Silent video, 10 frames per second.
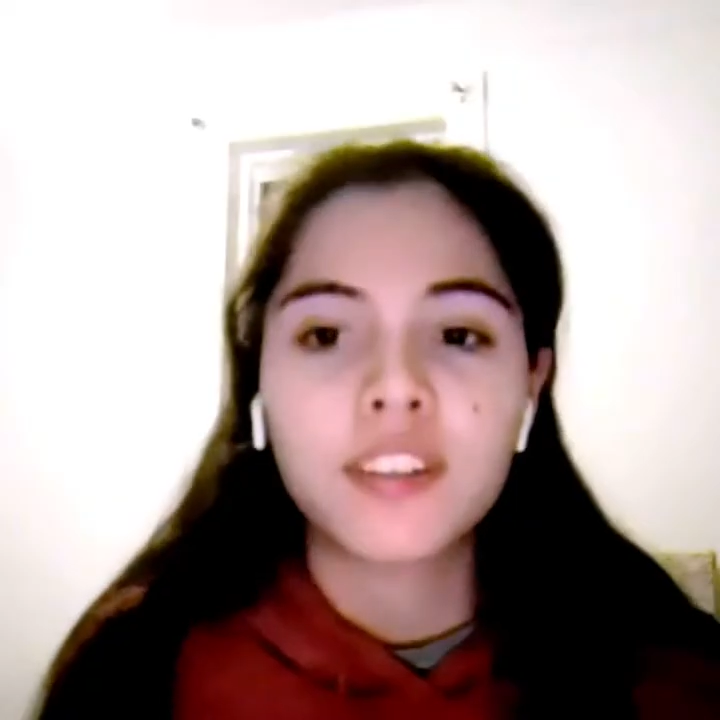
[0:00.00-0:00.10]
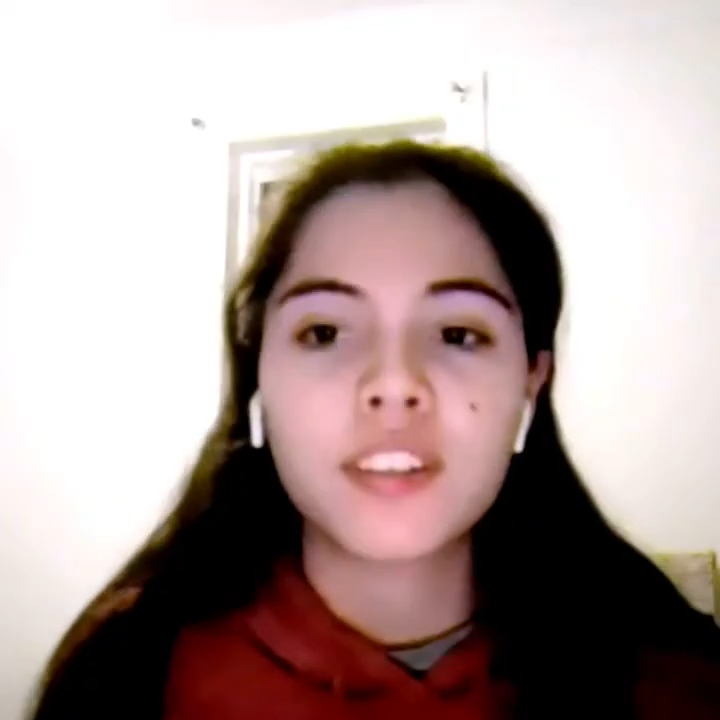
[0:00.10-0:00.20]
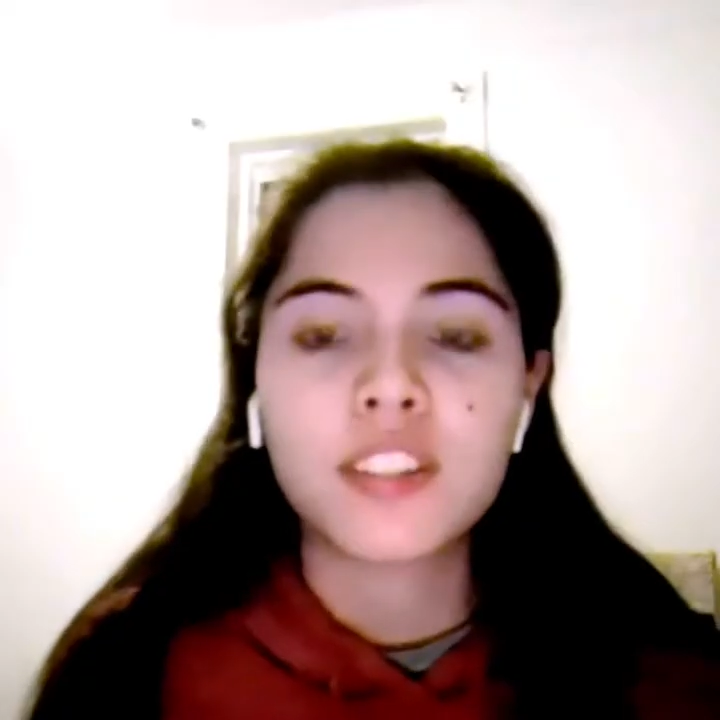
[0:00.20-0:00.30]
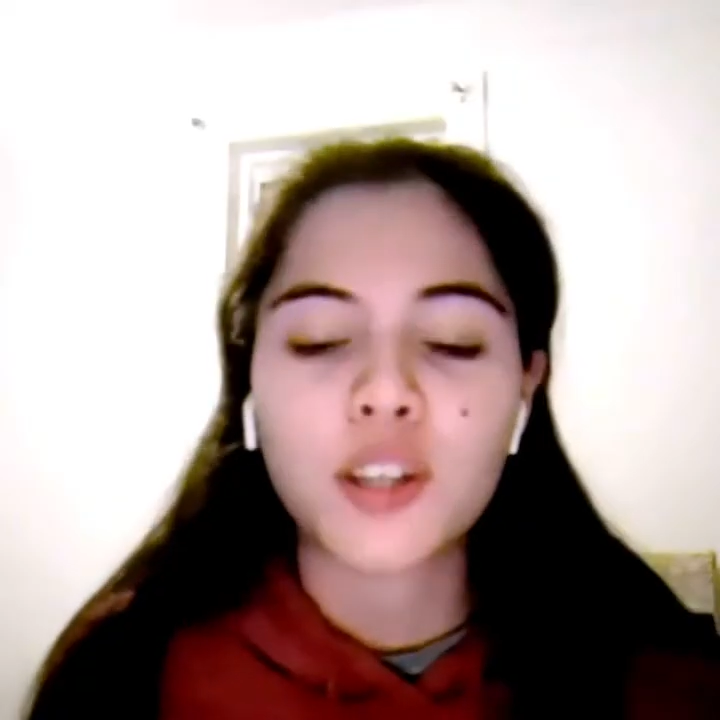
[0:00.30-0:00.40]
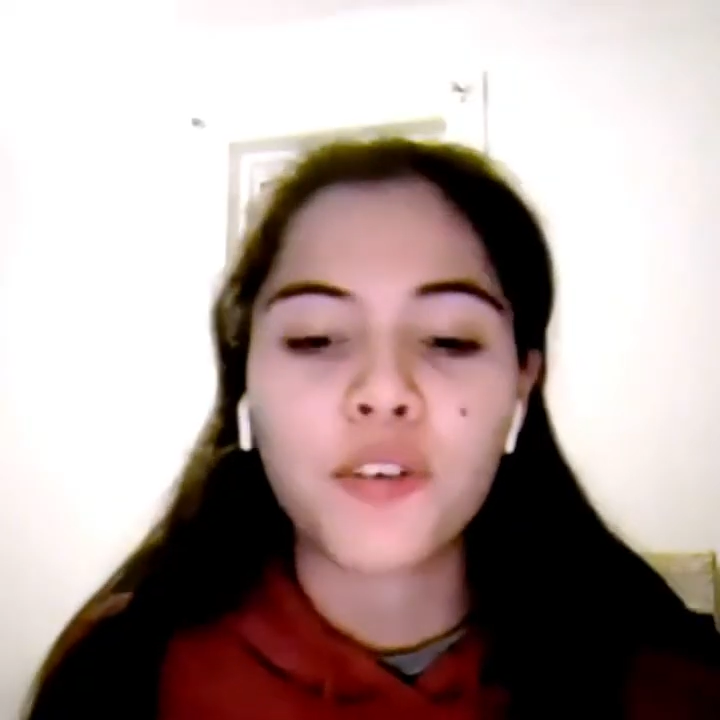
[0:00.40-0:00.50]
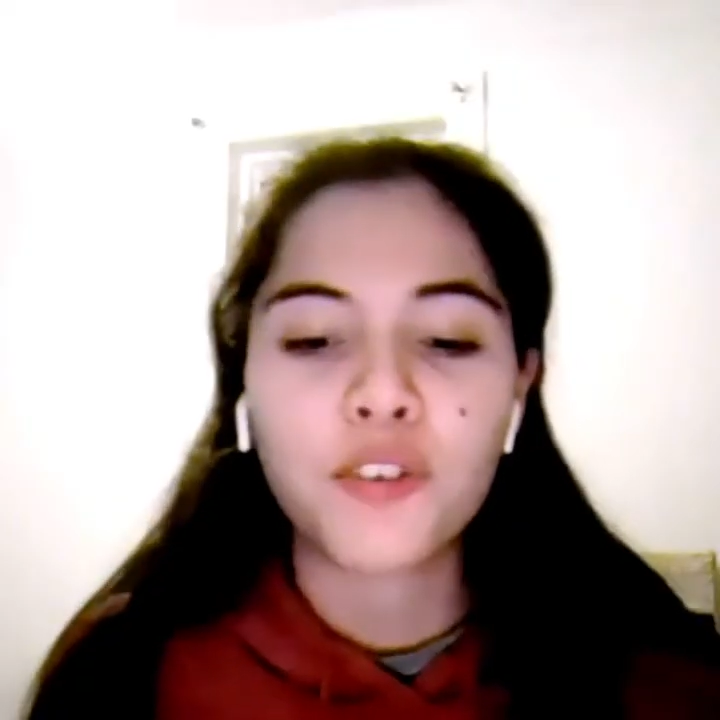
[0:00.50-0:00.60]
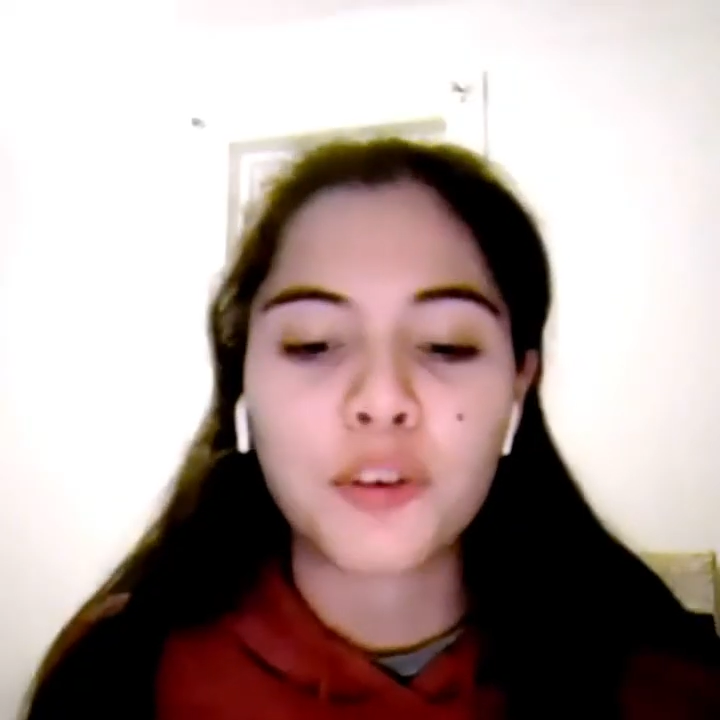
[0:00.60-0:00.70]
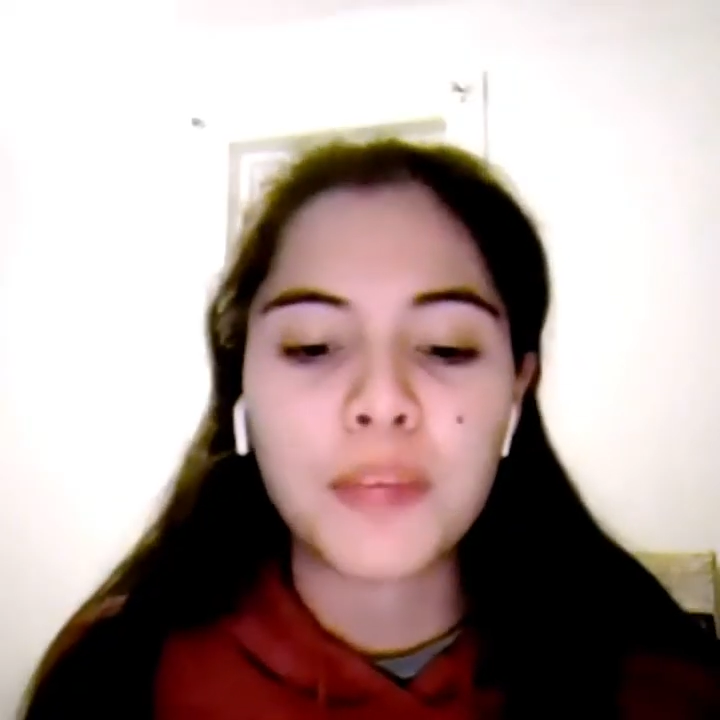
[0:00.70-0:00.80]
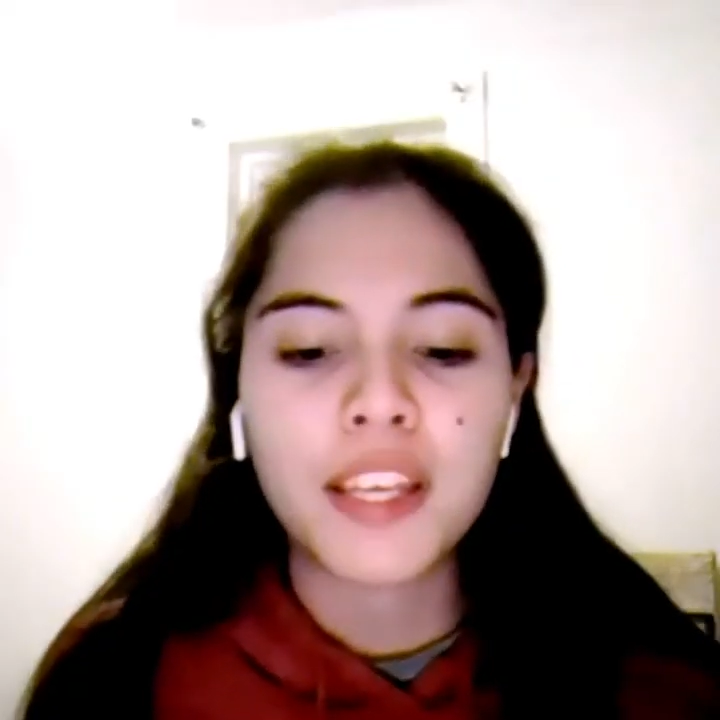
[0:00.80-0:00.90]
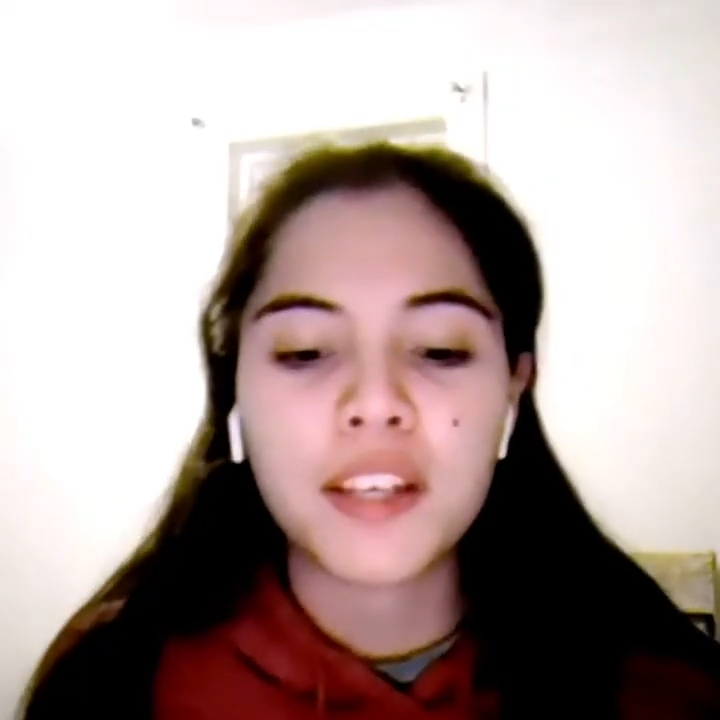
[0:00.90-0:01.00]
So for
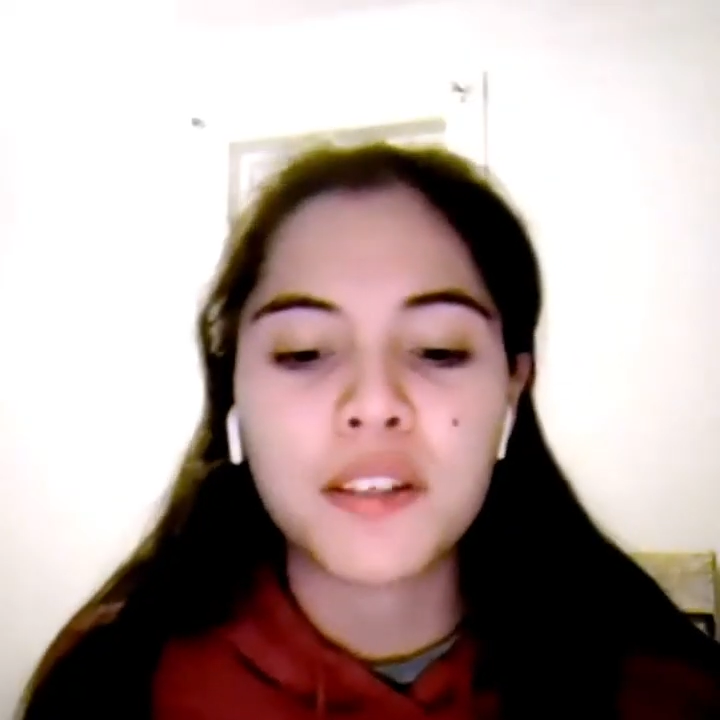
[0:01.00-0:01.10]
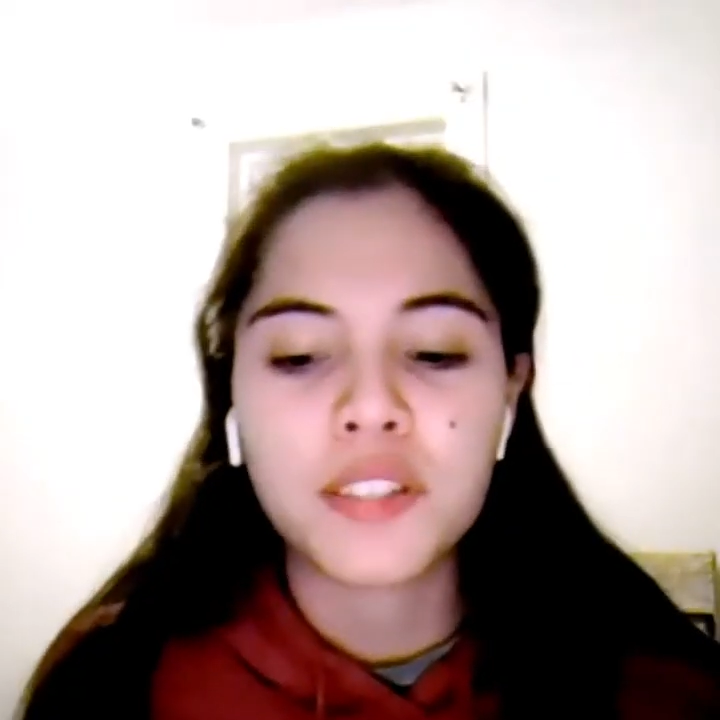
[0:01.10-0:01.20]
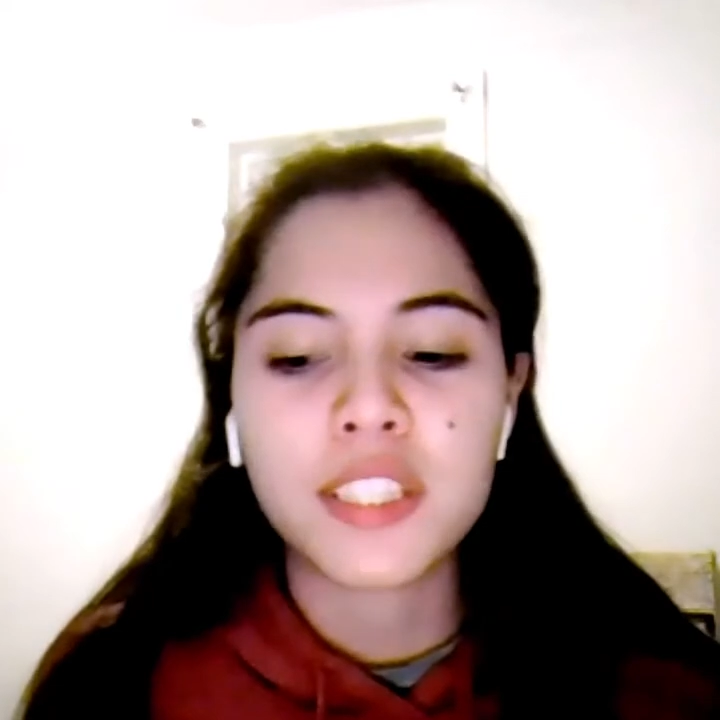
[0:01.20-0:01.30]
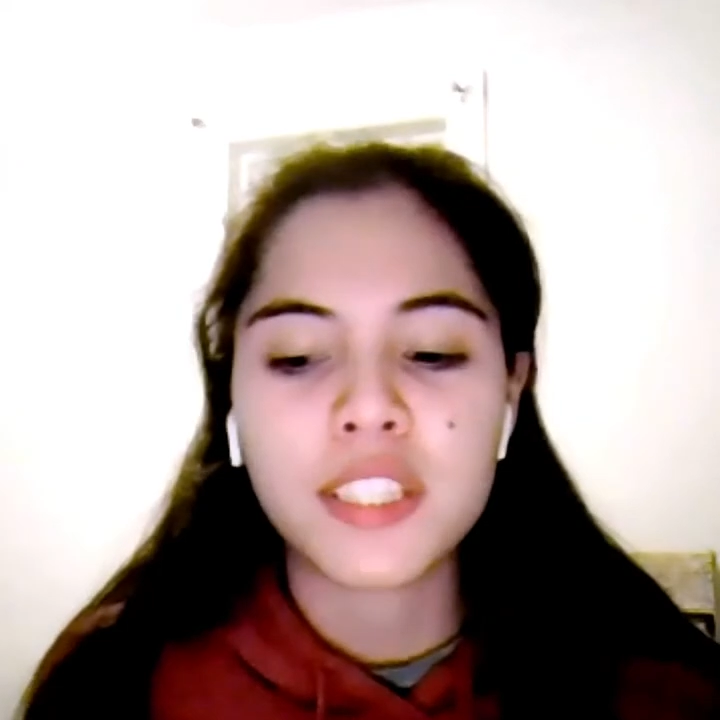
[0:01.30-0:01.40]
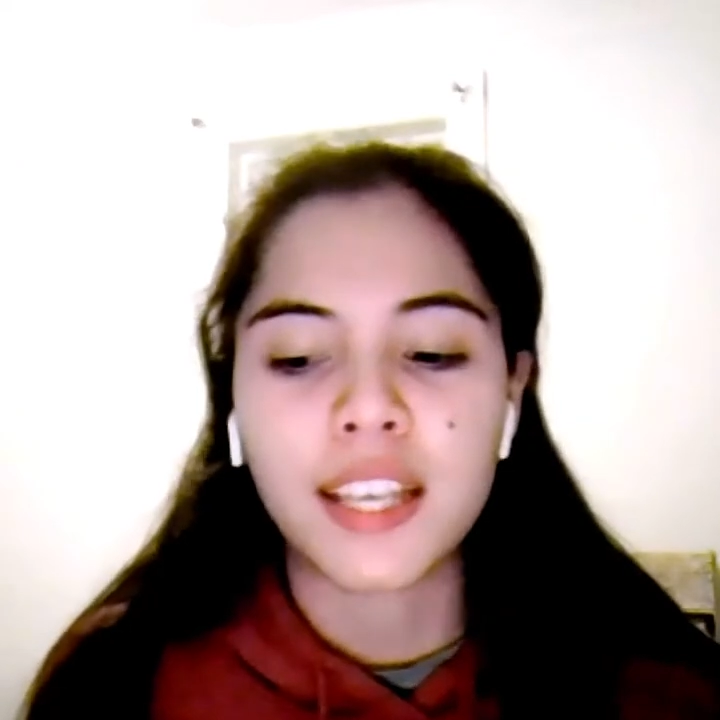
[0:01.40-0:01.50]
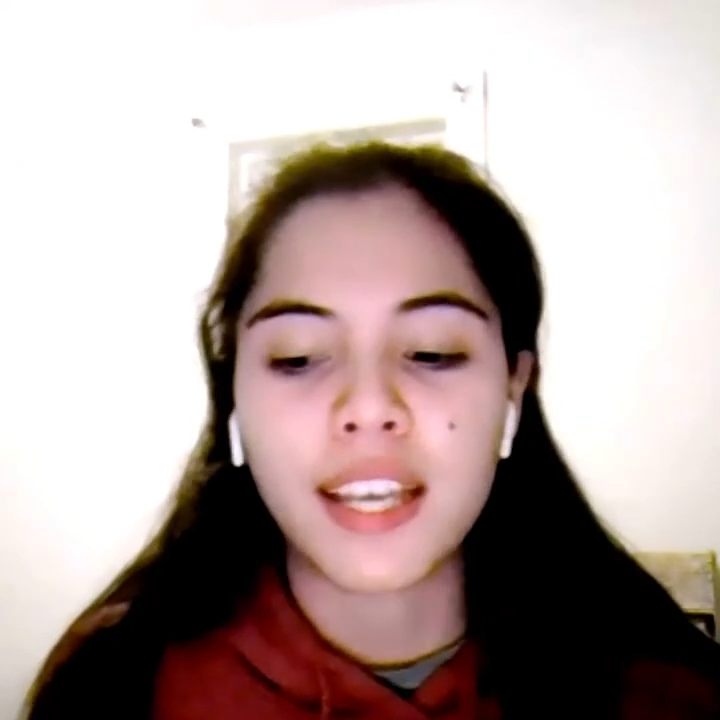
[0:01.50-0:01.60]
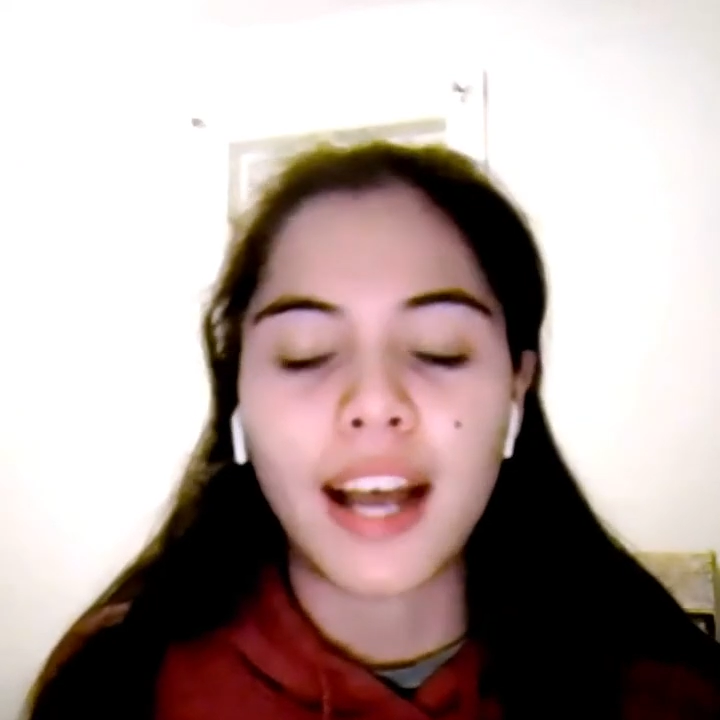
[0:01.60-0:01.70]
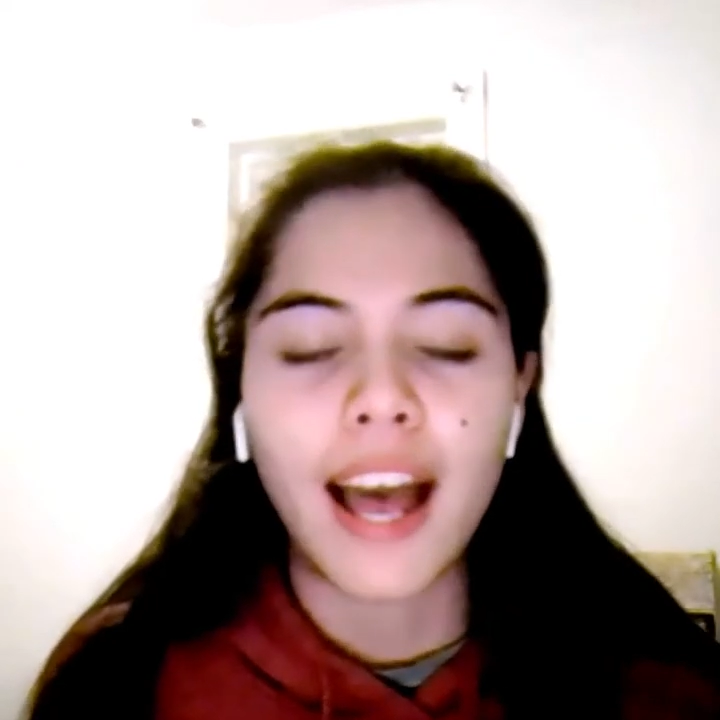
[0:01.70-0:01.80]
me, it was like,